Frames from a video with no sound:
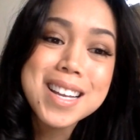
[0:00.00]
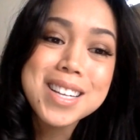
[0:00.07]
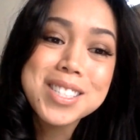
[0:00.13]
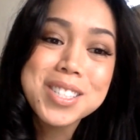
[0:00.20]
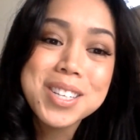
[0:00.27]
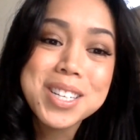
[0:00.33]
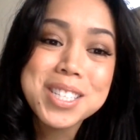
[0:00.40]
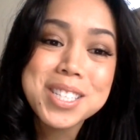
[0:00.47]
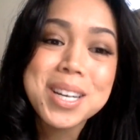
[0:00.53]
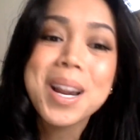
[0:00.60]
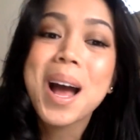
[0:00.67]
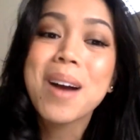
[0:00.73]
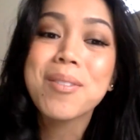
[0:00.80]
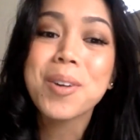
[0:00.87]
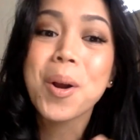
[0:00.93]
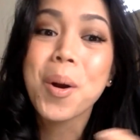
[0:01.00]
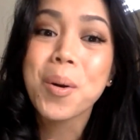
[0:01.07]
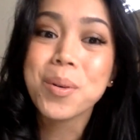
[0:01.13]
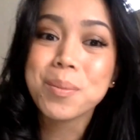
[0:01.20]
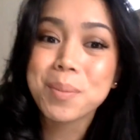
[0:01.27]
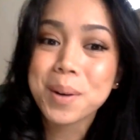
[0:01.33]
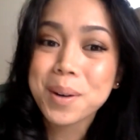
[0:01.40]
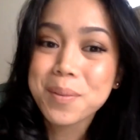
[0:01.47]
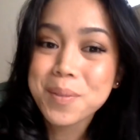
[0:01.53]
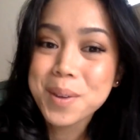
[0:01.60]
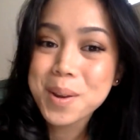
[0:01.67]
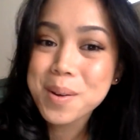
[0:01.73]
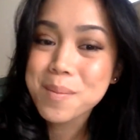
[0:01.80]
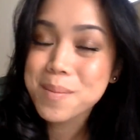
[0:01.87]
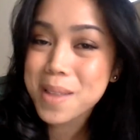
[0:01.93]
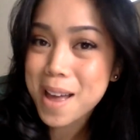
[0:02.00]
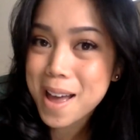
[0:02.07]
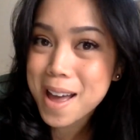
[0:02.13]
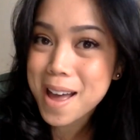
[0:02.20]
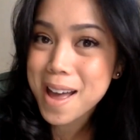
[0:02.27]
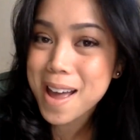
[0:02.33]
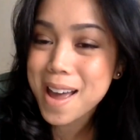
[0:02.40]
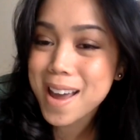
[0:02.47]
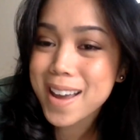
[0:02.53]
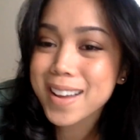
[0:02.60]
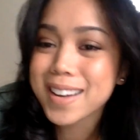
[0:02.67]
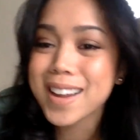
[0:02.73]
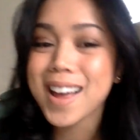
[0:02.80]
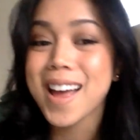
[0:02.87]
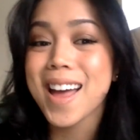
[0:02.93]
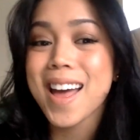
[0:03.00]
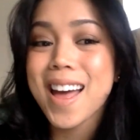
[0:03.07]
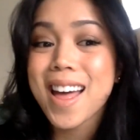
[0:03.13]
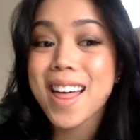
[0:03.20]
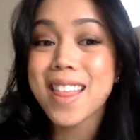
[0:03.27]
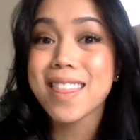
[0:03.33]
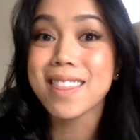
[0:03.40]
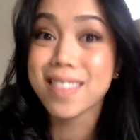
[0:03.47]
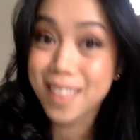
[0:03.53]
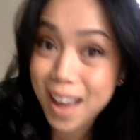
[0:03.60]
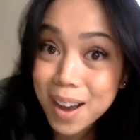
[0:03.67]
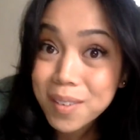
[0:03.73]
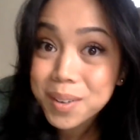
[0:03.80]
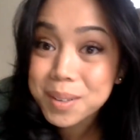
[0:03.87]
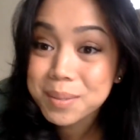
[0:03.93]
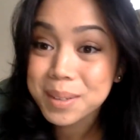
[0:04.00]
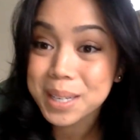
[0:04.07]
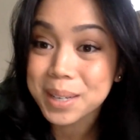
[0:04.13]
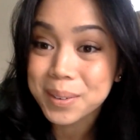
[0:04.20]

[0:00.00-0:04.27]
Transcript: that Judy should have her own perfume line?" That would be